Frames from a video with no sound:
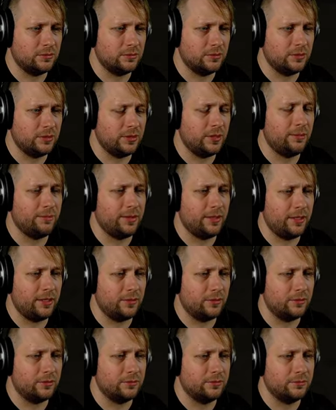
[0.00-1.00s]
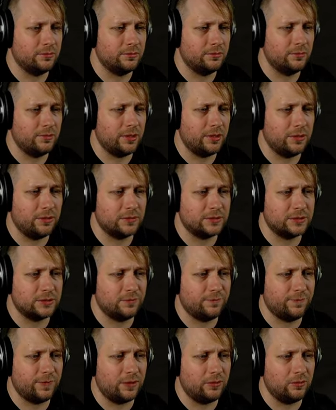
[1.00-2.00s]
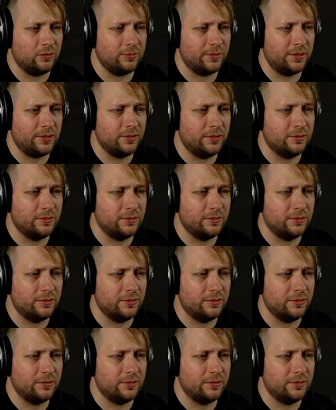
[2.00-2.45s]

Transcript: Yep, they are. They are still following me.